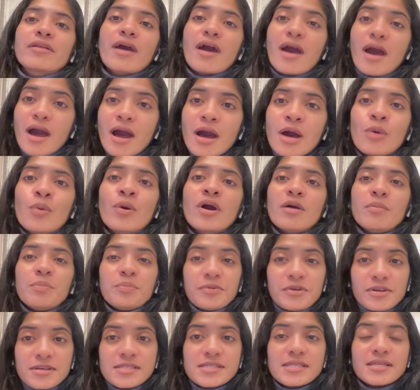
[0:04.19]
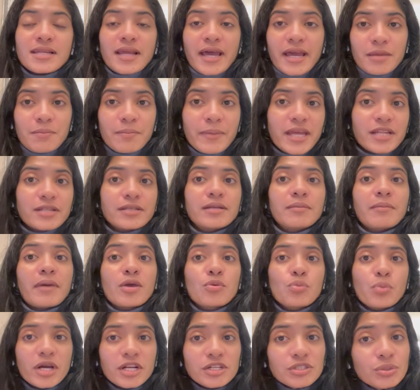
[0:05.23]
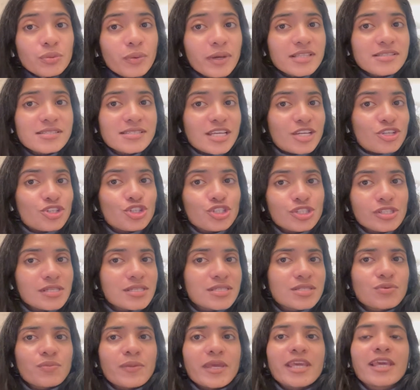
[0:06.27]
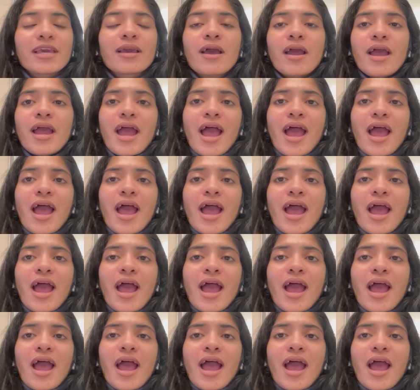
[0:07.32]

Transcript: how a person I met in my one-to-one session this week